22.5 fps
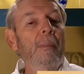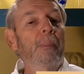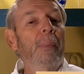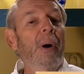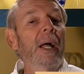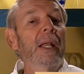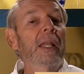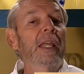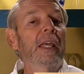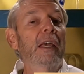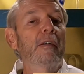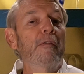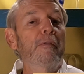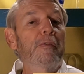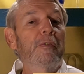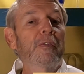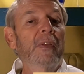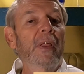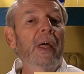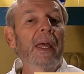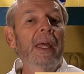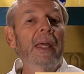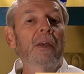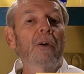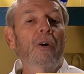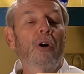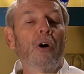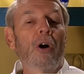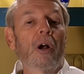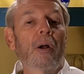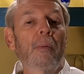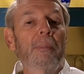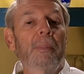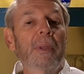But if they
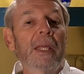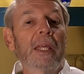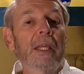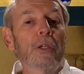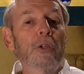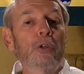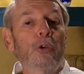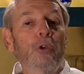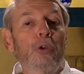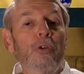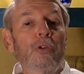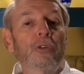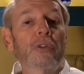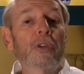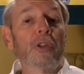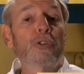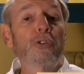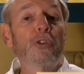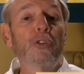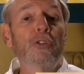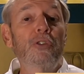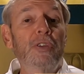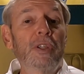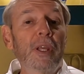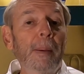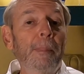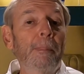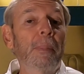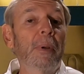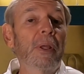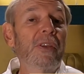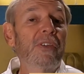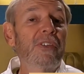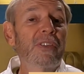are being used to
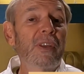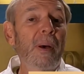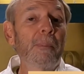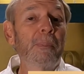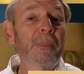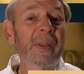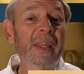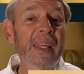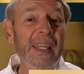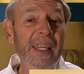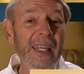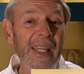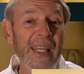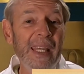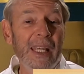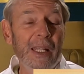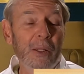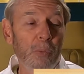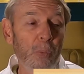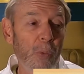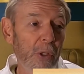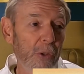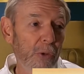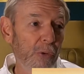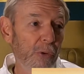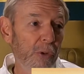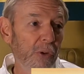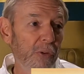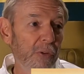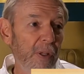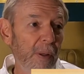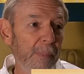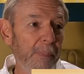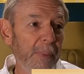dip something in, whether
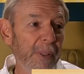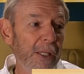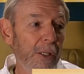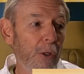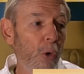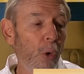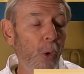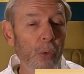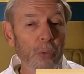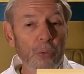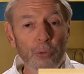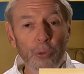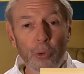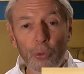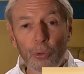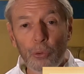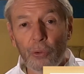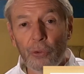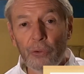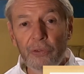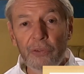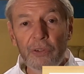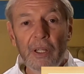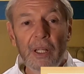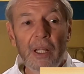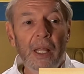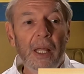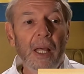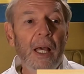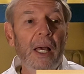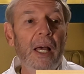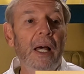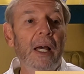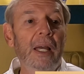you're dipping cold noodles
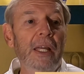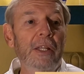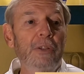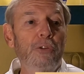uh,